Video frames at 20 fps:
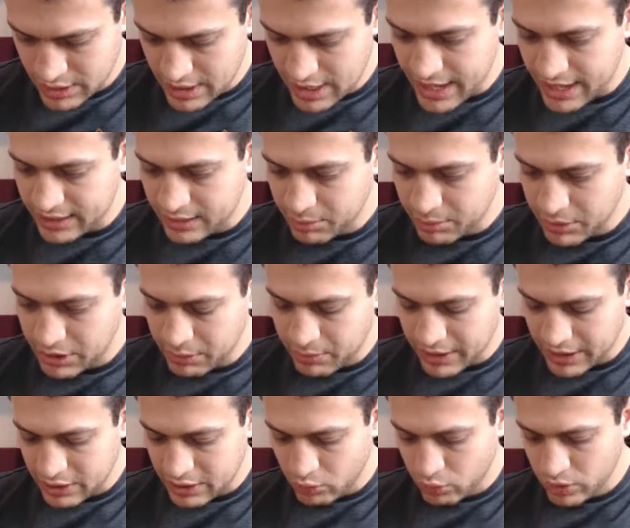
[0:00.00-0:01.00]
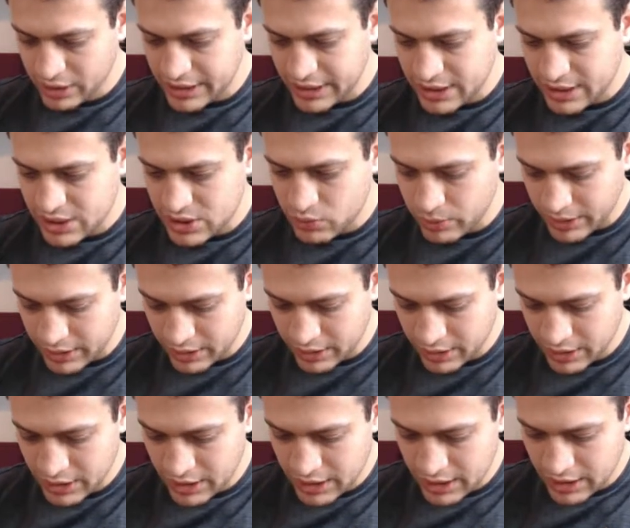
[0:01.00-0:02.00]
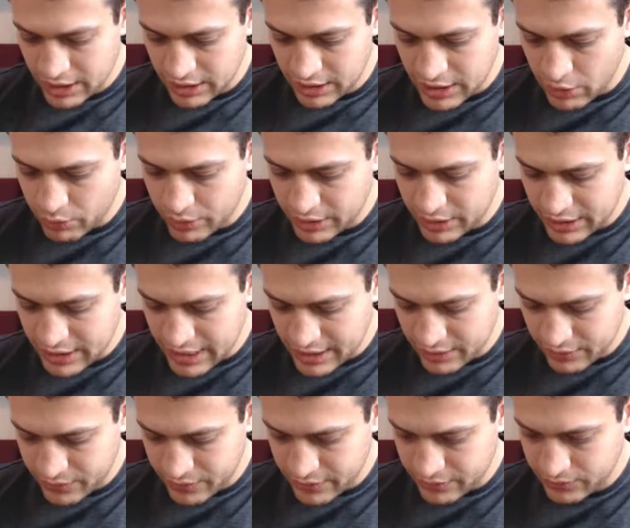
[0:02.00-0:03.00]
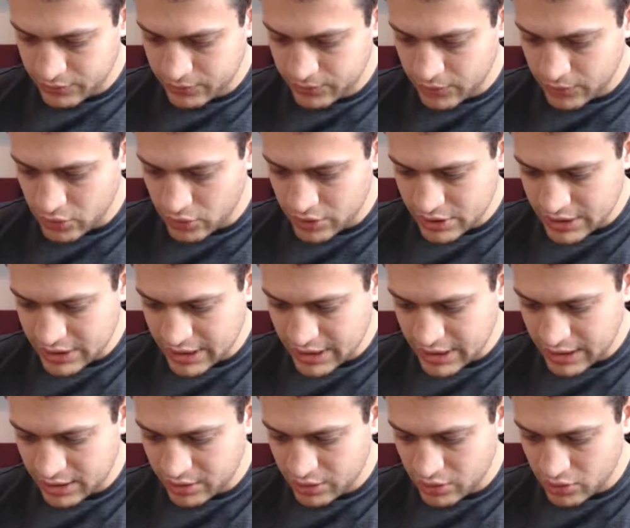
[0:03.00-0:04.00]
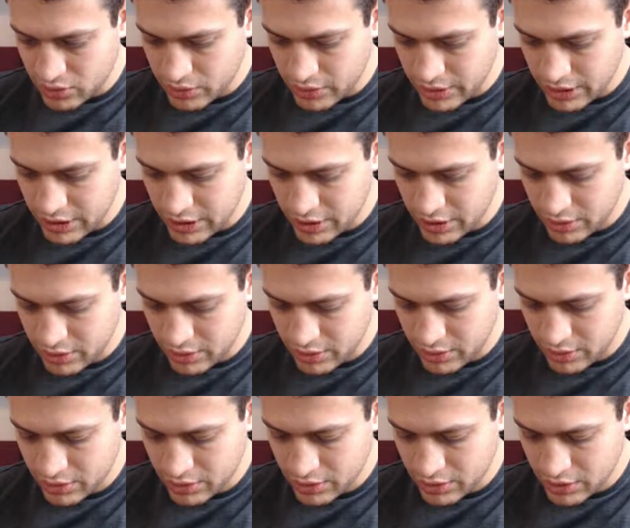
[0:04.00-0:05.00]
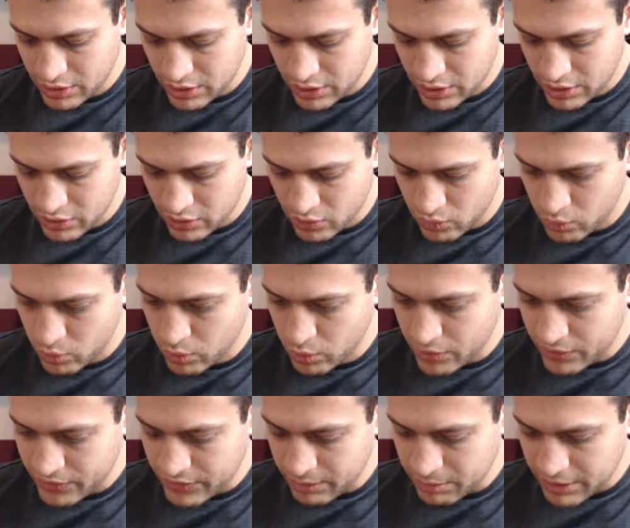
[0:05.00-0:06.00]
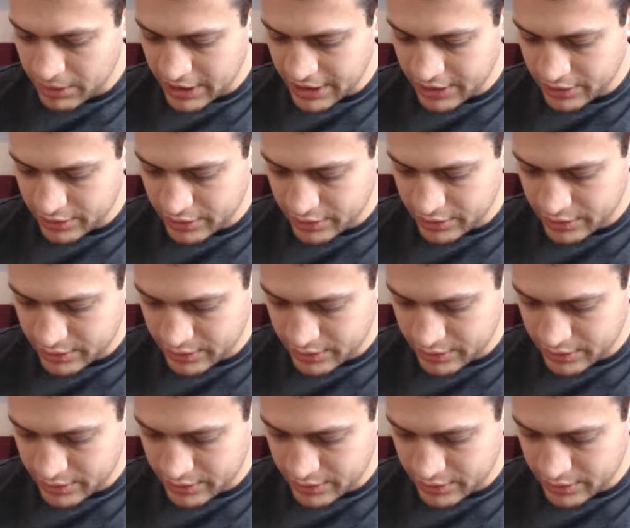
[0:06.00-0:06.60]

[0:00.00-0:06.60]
And the mini P.E.K.K.A will get a swing. Now we kind of have to focus and go in here with the miner.